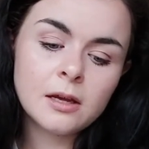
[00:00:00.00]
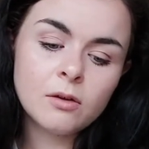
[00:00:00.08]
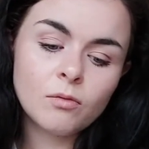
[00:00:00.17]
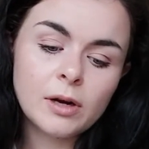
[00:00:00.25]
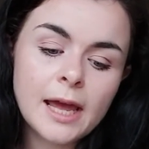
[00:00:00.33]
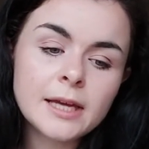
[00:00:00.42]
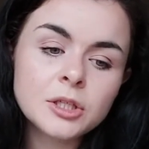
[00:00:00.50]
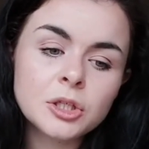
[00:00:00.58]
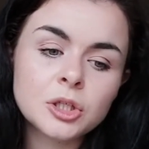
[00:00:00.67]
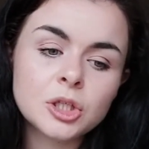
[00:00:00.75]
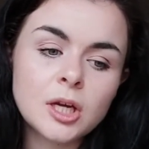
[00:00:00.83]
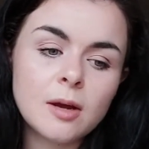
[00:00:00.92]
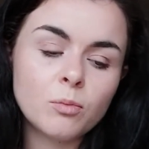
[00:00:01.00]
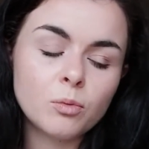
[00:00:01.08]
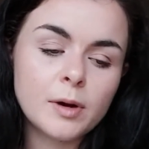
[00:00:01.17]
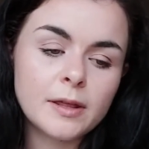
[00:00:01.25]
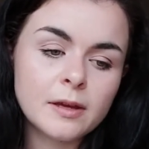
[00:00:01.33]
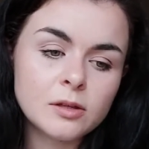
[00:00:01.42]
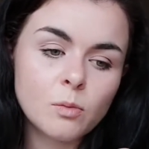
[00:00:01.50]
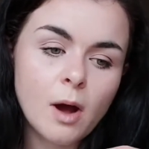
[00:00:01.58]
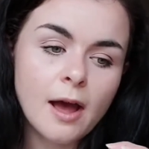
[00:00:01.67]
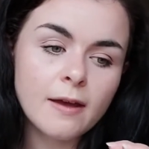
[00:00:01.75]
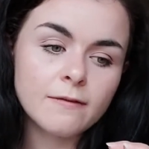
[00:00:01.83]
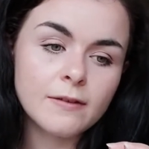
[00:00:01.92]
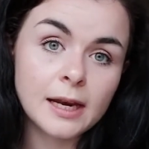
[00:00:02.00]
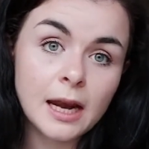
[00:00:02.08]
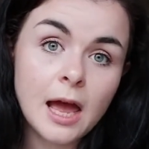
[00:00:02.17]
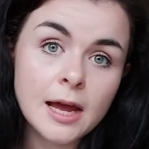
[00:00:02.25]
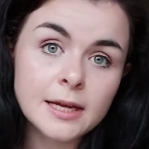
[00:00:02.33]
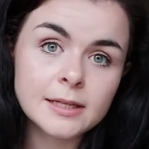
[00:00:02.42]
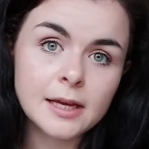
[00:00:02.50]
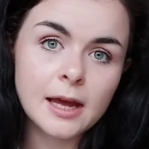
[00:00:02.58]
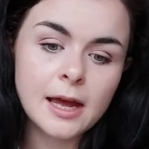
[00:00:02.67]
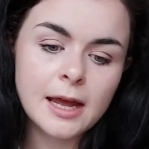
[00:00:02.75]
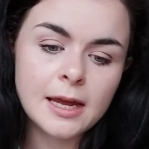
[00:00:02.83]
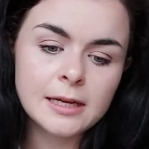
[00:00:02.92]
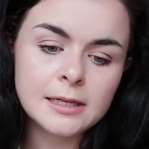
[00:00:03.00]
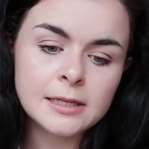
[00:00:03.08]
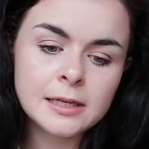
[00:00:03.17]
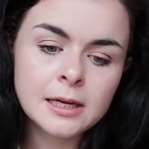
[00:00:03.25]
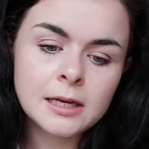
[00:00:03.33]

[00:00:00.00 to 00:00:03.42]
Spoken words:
relationship with his wife Eliza is